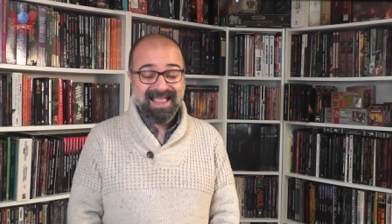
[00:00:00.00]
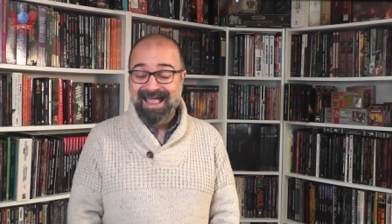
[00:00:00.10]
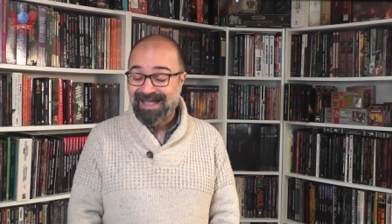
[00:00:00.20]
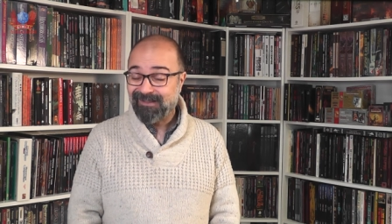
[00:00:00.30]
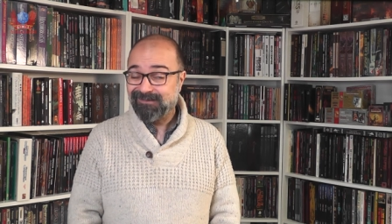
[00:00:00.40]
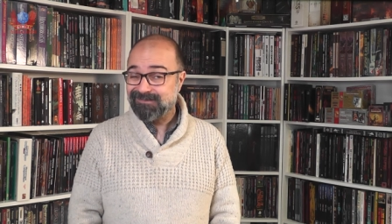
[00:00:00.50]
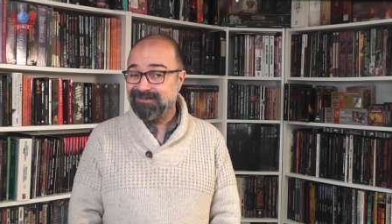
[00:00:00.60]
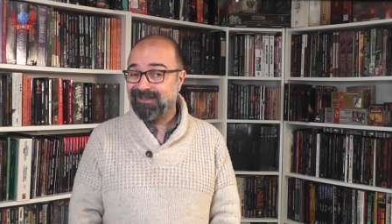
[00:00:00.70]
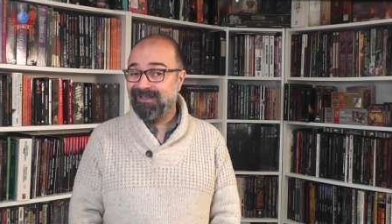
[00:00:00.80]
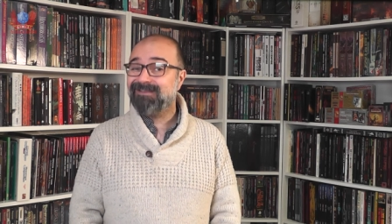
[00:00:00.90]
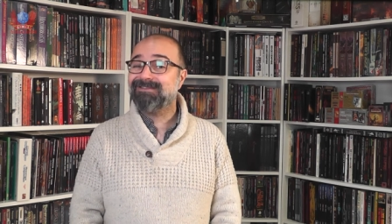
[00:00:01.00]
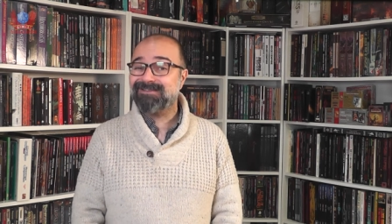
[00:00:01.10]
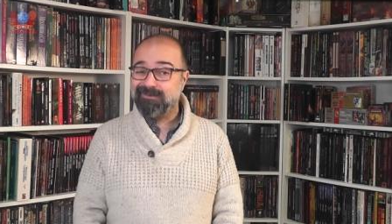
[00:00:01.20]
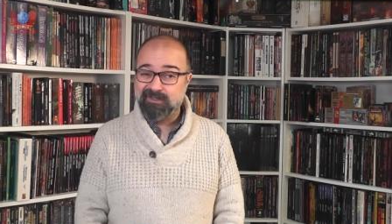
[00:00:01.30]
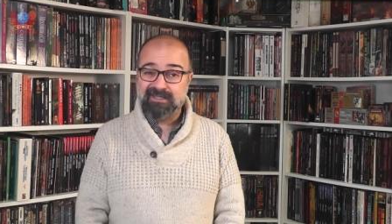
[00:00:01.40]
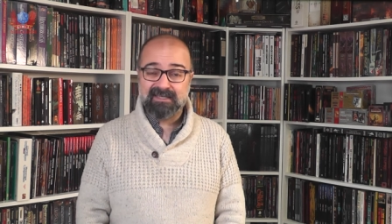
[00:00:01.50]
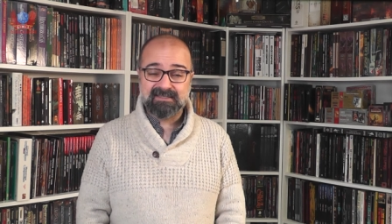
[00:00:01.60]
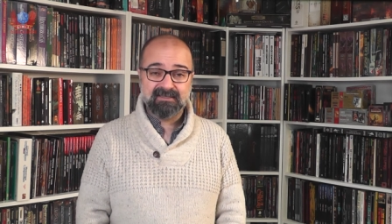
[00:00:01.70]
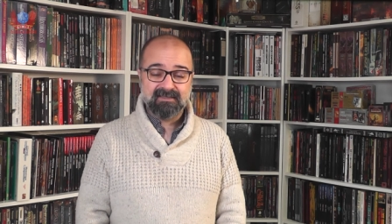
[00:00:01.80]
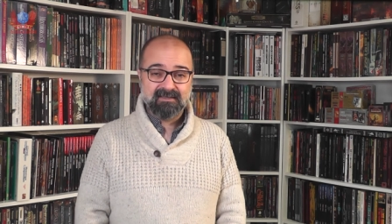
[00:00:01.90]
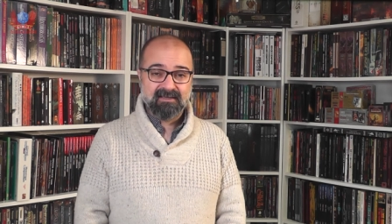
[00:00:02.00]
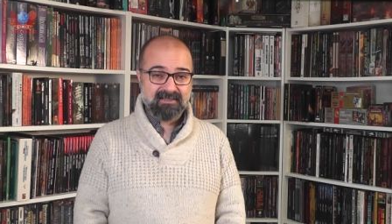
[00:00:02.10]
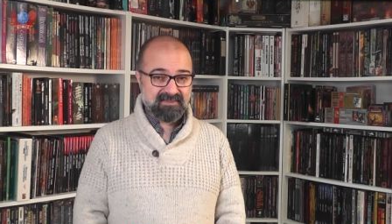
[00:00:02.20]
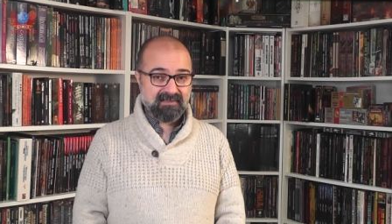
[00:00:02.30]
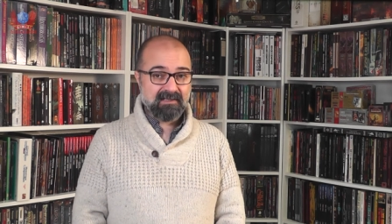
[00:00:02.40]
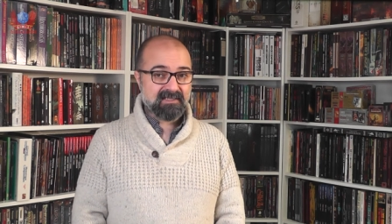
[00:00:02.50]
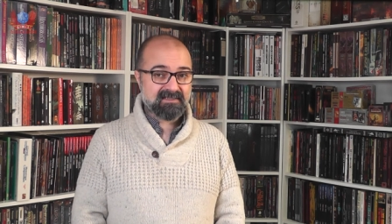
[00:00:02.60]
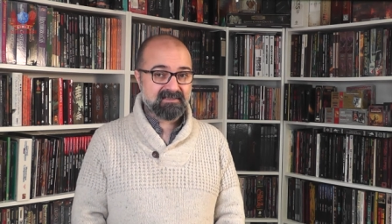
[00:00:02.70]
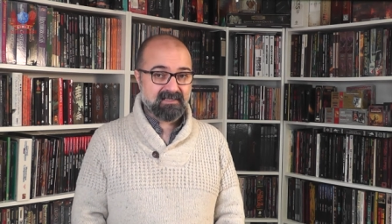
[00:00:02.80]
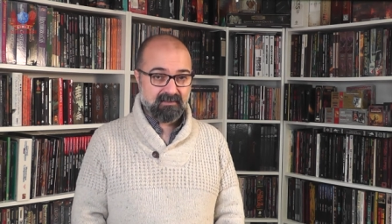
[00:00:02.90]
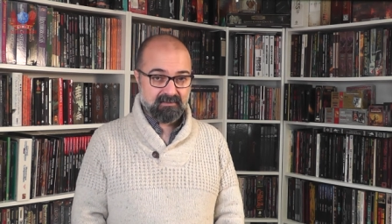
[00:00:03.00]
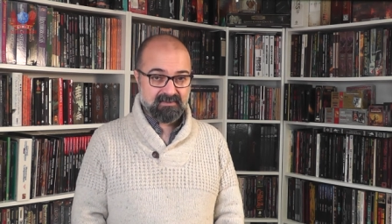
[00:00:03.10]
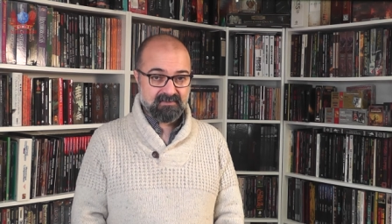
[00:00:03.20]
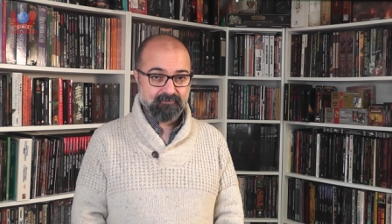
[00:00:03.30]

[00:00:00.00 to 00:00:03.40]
and Intimidate as class skills.